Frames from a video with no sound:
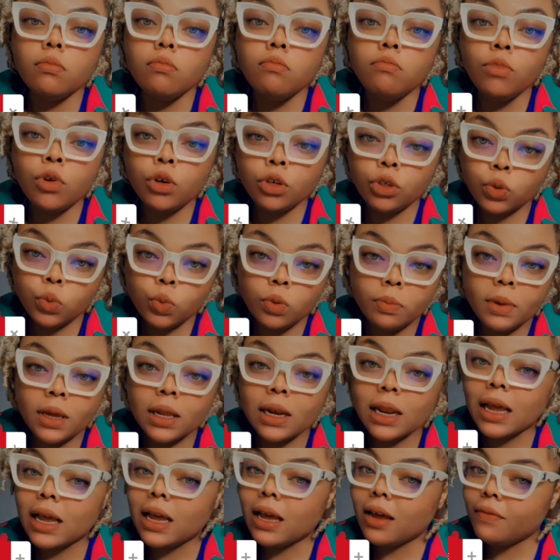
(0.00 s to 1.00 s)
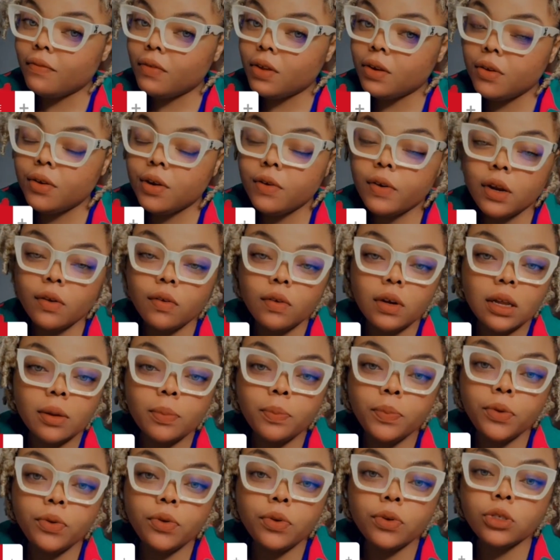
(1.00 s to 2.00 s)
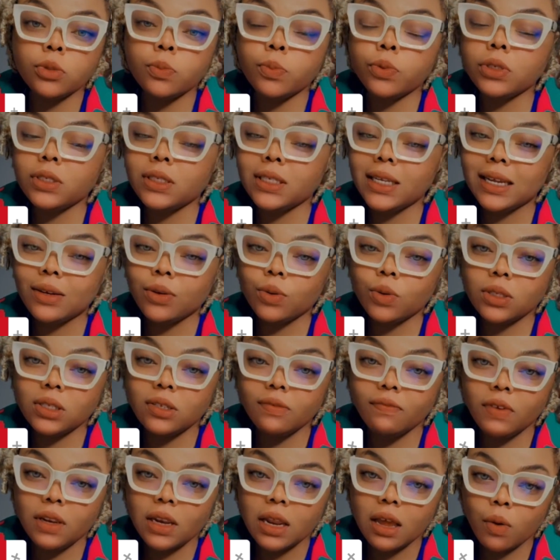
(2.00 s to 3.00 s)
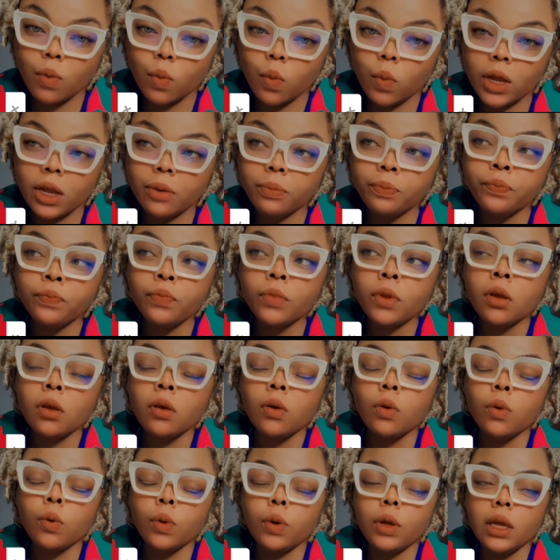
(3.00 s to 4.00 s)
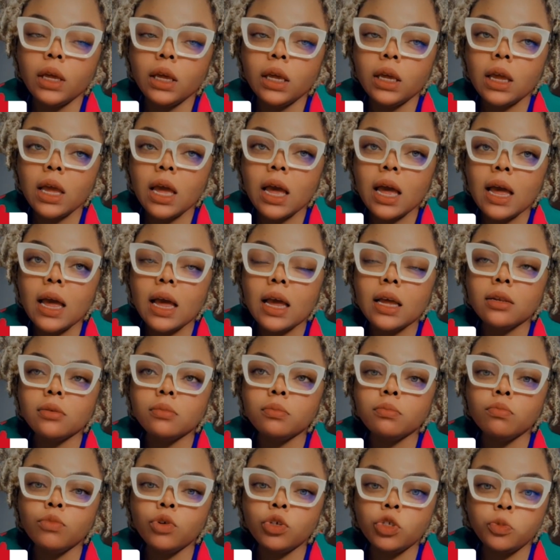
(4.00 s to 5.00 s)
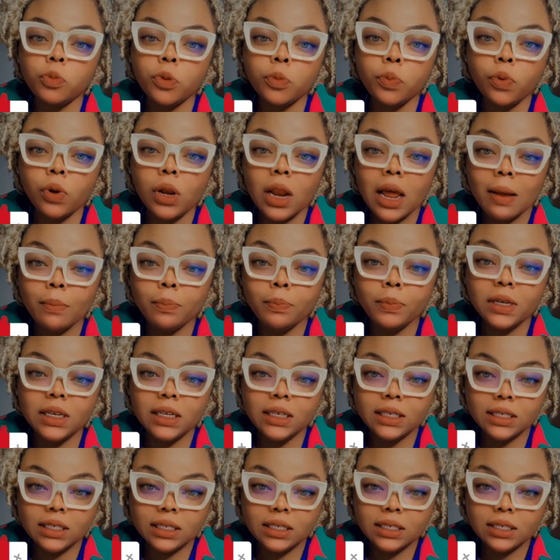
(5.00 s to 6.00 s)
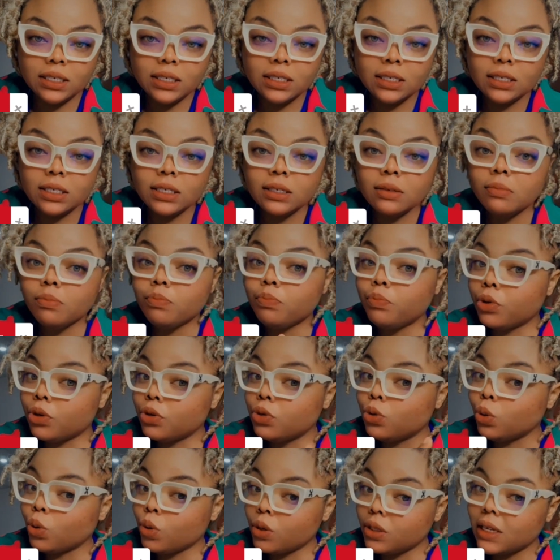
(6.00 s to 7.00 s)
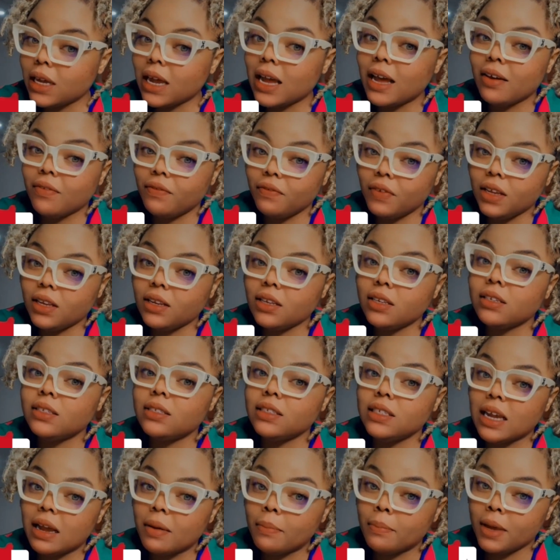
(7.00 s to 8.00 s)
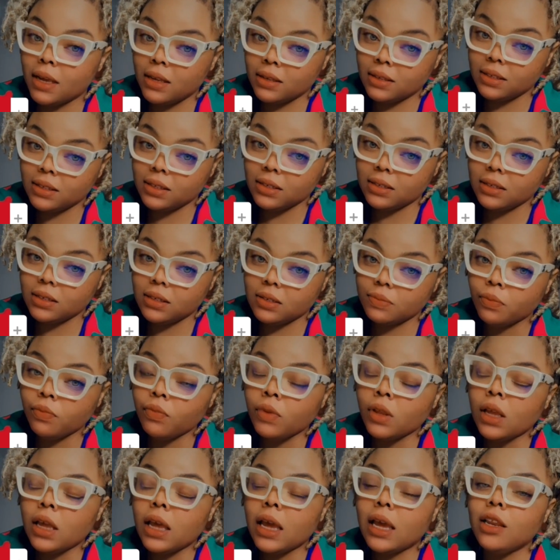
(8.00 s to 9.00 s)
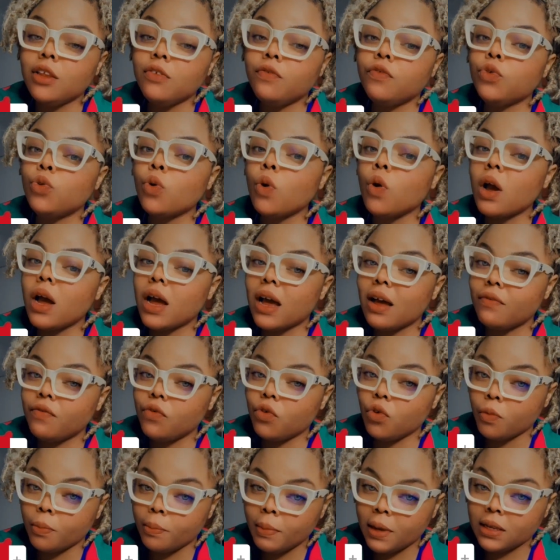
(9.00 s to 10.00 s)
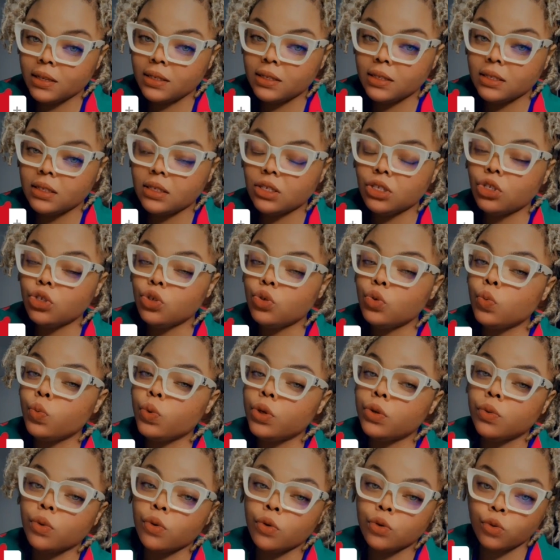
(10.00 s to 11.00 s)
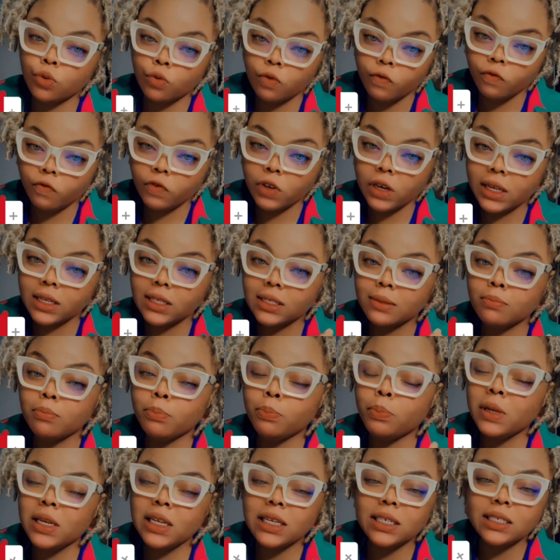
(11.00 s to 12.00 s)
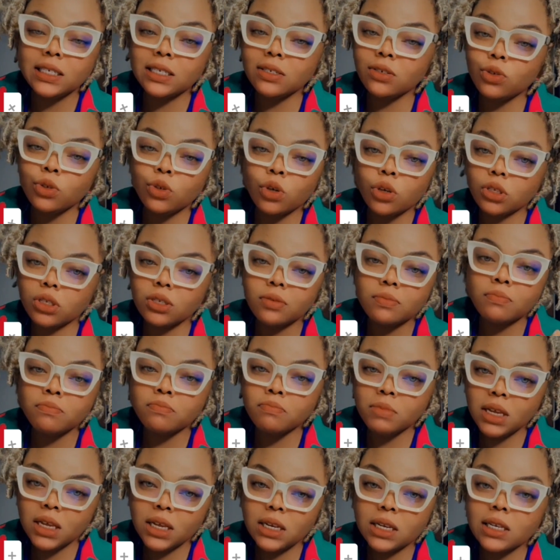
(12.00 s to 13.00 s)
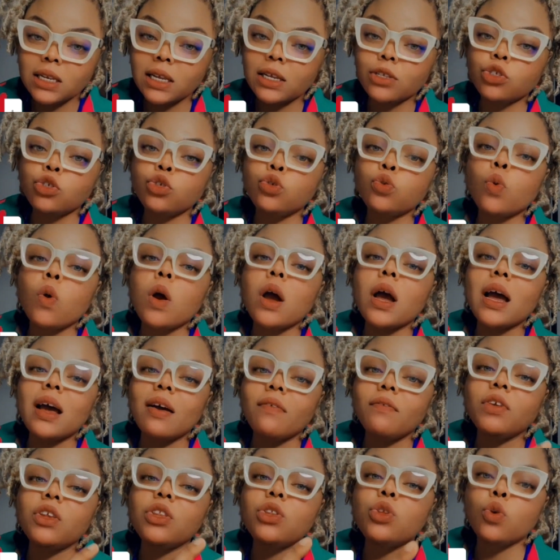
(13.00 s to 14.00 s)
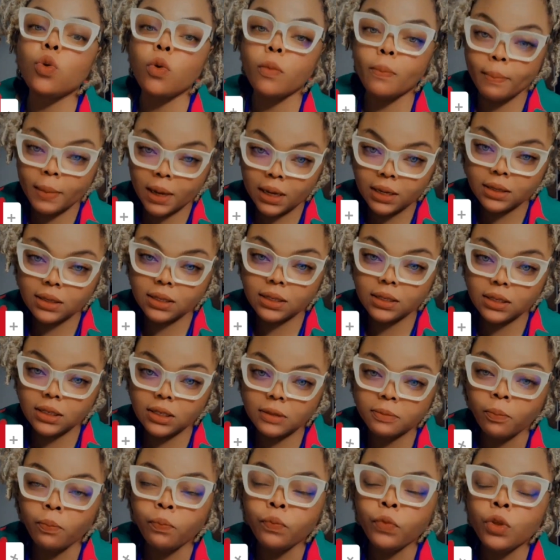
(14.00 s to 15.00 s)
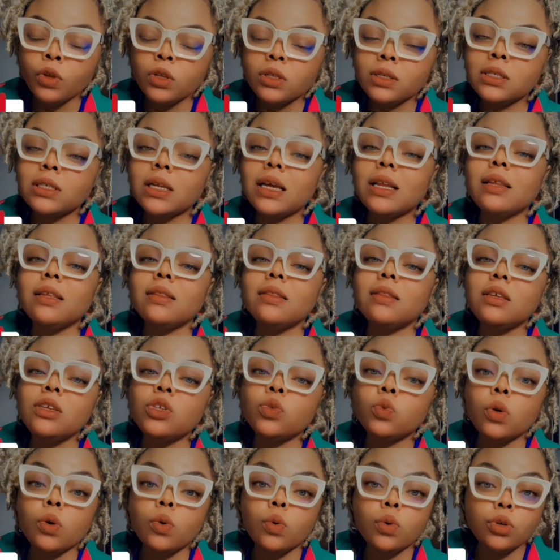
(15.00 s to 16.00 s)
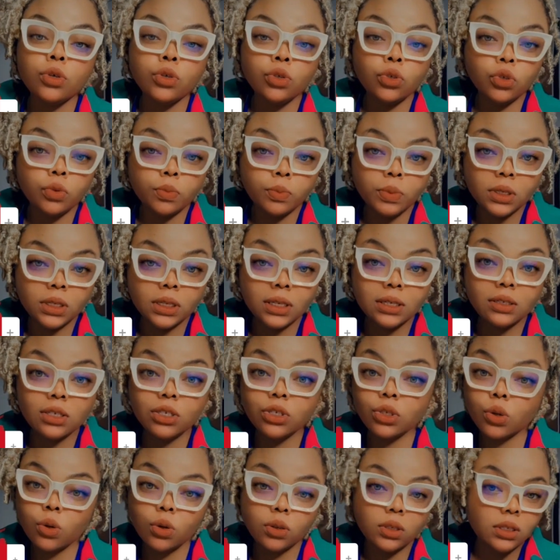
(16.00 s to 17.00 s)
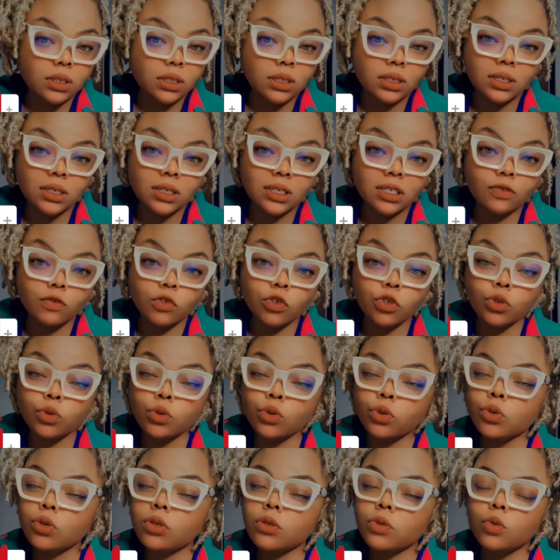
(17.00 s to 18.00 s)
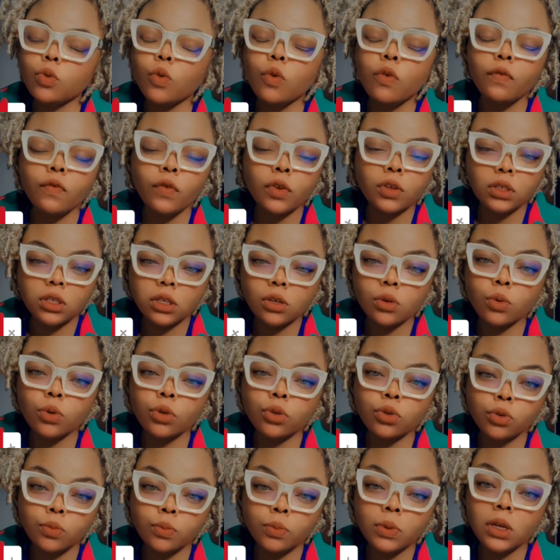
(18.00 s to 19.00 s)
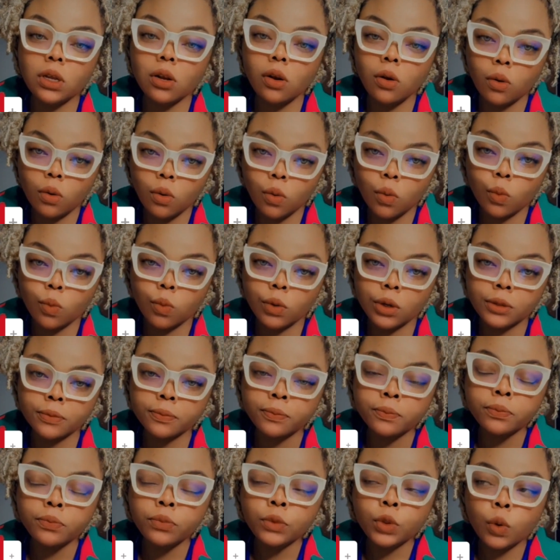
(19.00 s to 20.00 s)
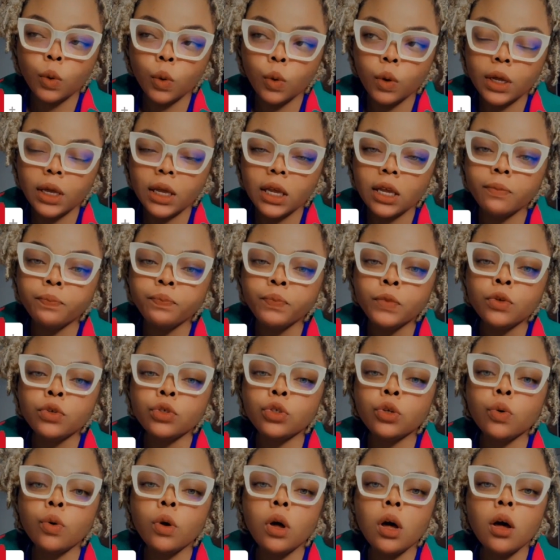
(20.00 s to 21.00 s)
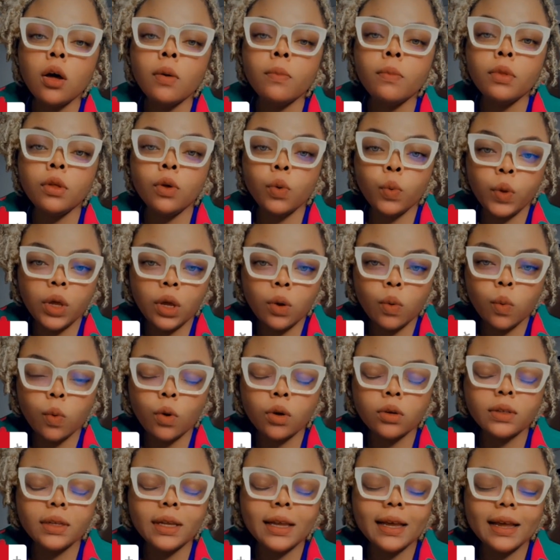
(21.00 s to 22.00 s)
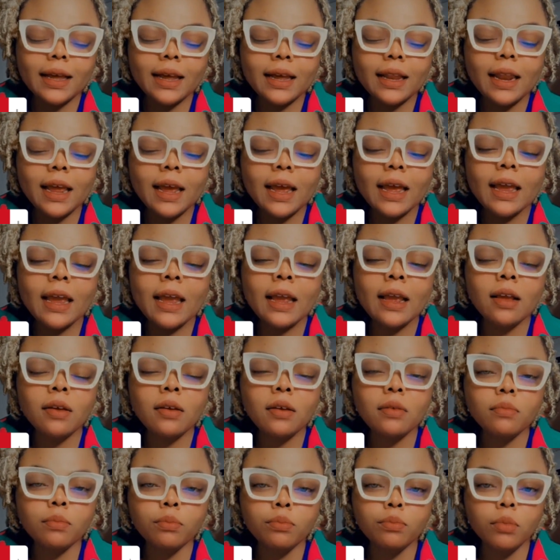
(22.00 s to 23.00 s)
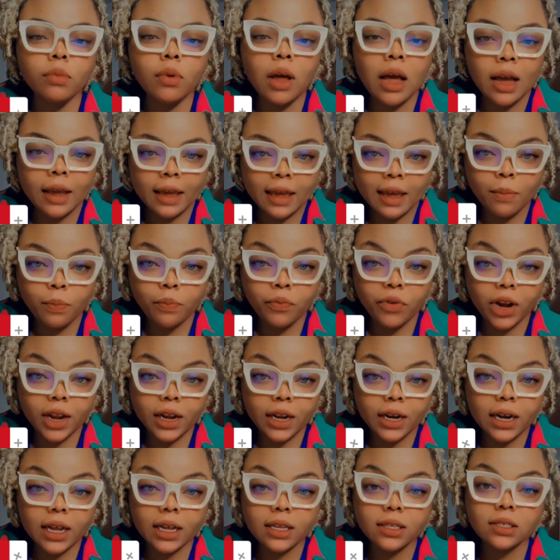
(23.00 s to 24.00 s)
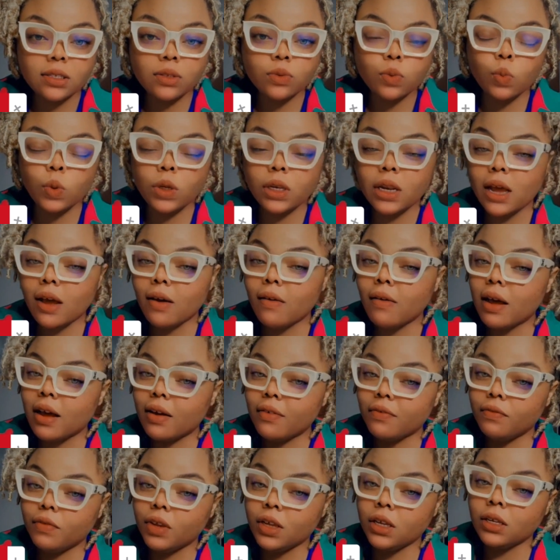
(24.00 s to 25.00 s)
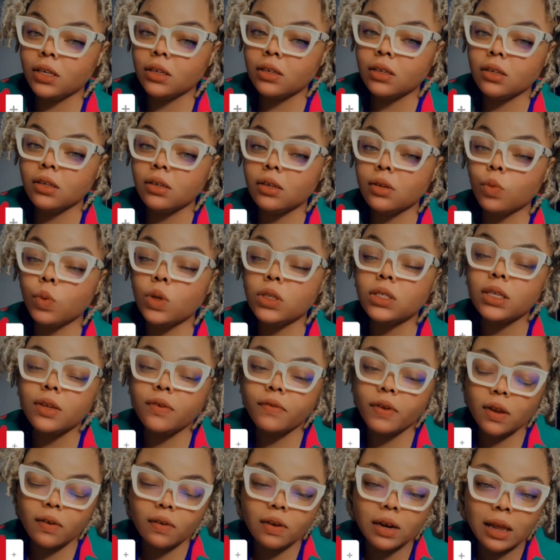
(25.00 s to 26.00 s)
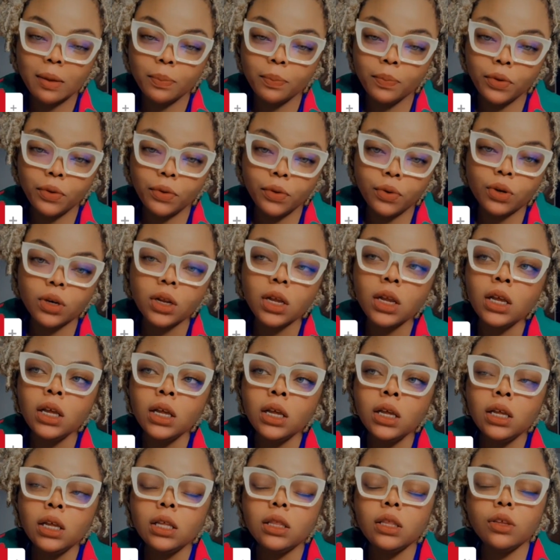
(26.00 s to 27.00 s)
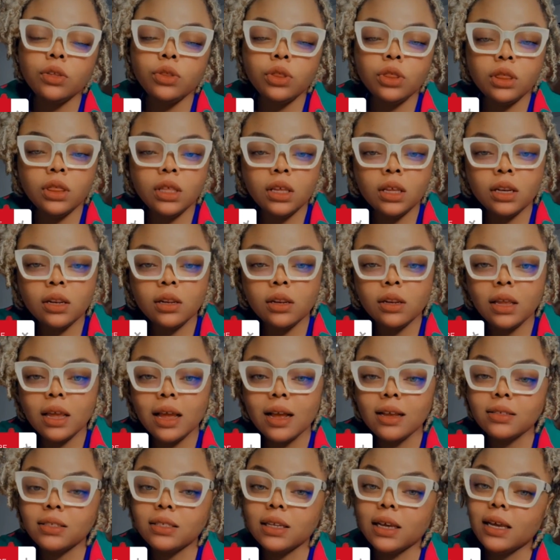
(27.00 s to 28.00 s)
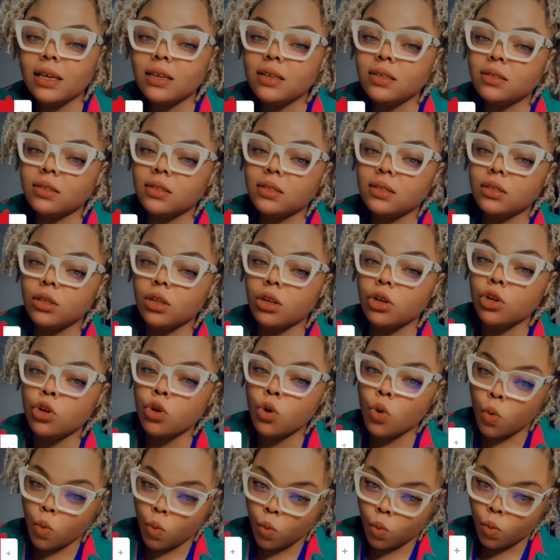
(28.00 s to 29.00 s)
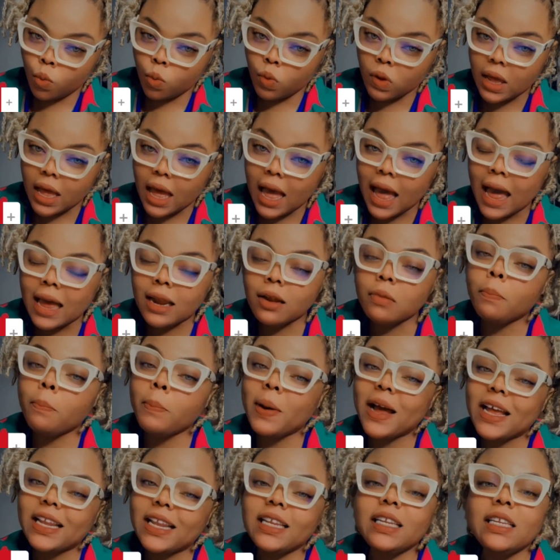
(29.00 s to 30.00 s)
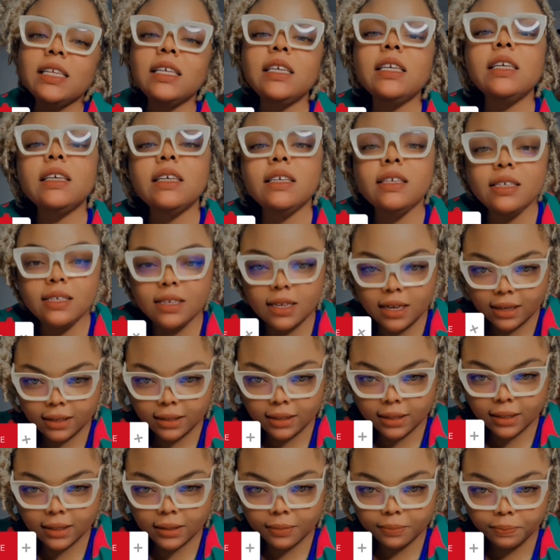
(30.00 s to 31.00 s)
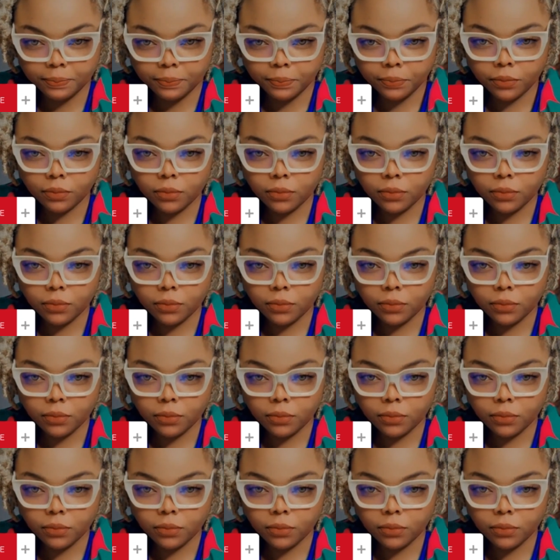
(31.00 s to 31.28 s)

most women are having irregular periods, but they are not even aware, okay? And most people are bleeding but not having their menses. And if you don't have your menses, you will not ovulate. Bleeding doesn't mean that you are having your menses. These are the things we're going to be discussing in this video, so it's obviously going to be a long one. Okay, so a quick one. Can I get pregnant without having with irregular period? The answer is no, and partly yes.